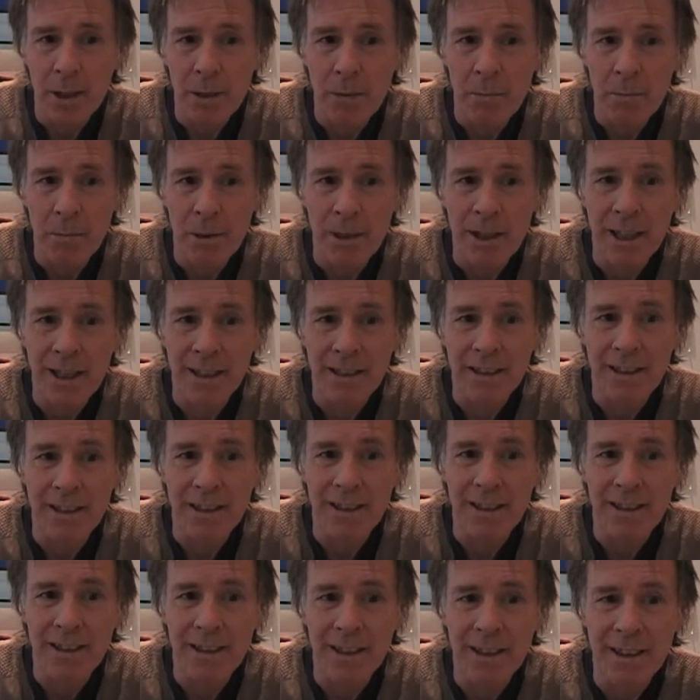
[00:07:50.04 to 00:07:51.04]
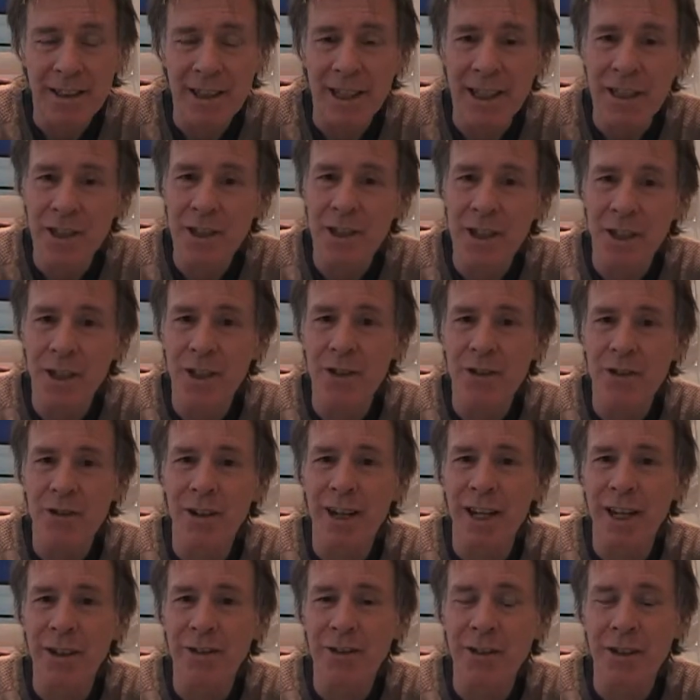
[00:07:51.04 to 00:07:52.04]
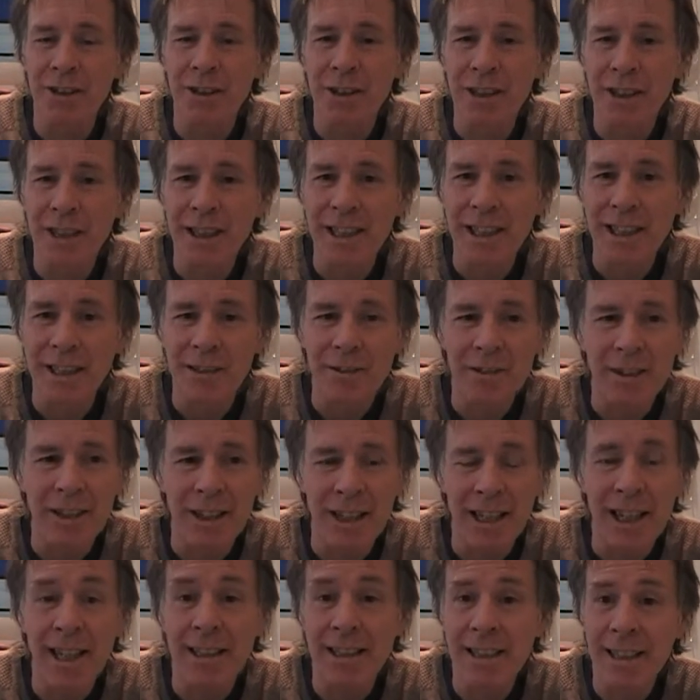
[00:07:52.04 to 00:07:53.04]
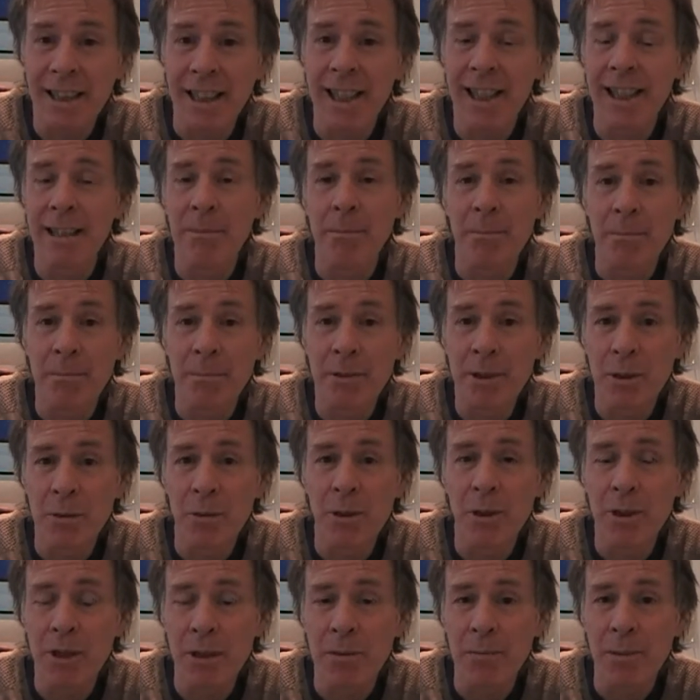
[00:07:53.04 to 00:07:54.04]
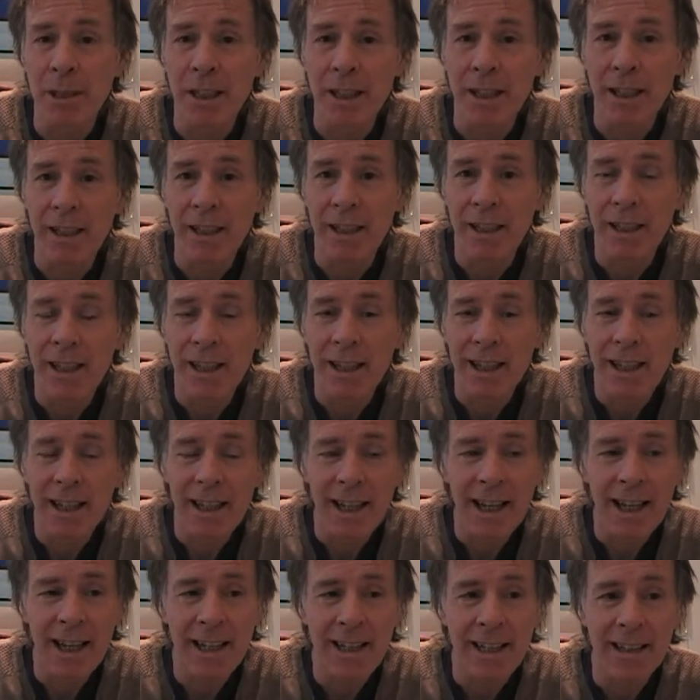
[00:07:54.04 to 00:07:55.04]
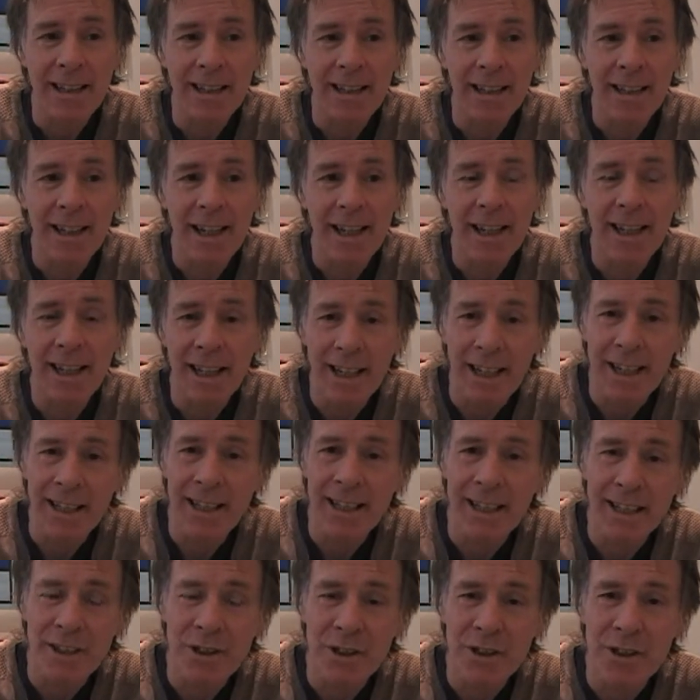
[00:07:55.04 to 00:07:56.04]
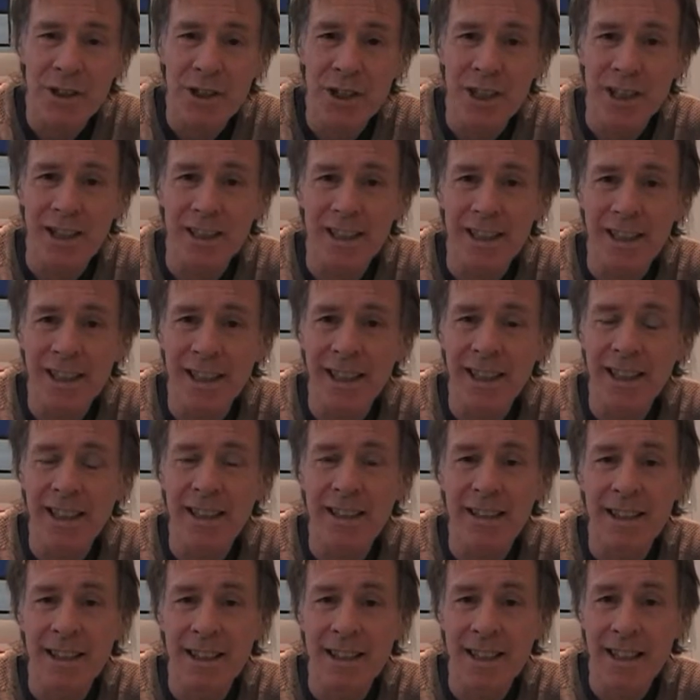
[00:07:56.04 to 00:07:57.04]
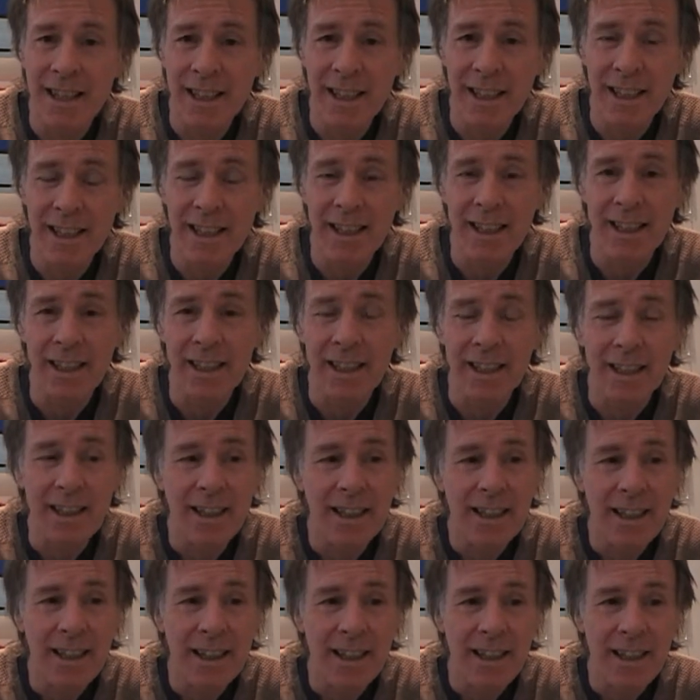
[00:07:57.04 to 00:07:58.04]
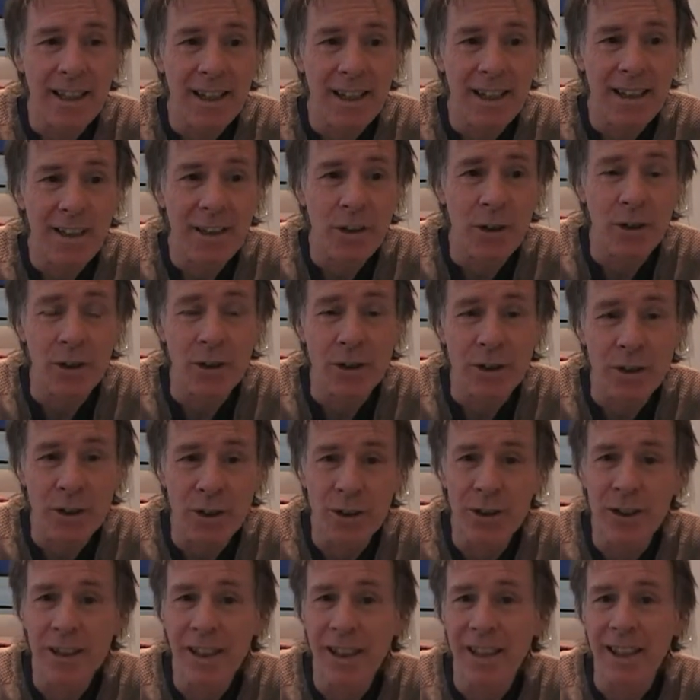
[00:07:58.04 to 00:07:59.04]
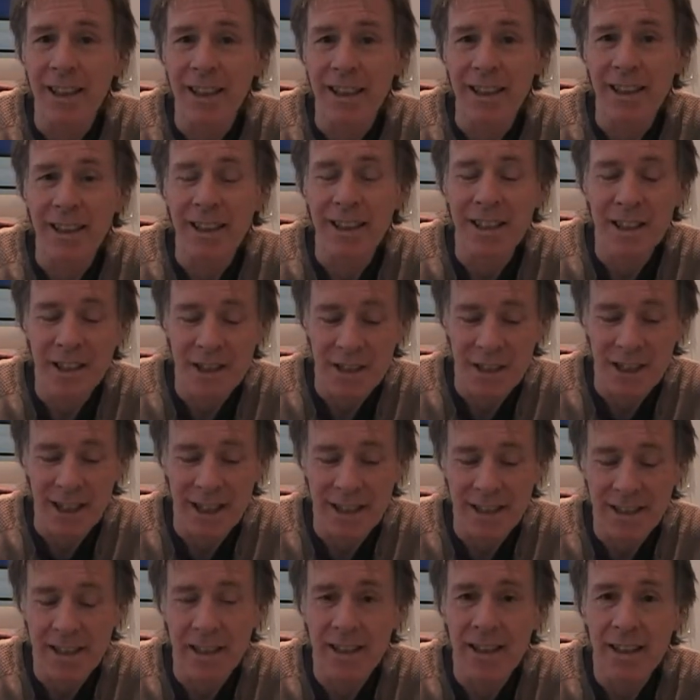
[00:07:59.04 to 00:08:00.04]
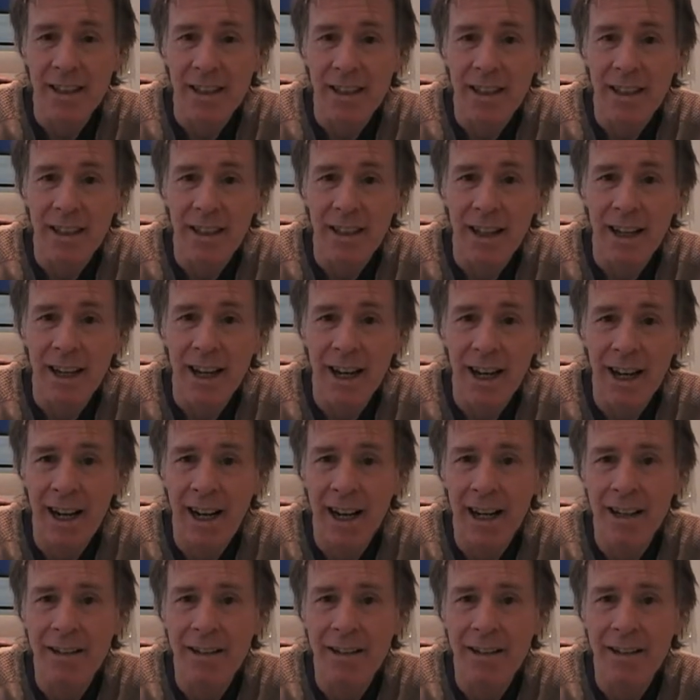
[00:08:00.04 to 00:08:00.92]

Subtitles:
But then, as I turned around to leave, the cat came towards me. And again, I could still hear it thinking, or talking, and it said, I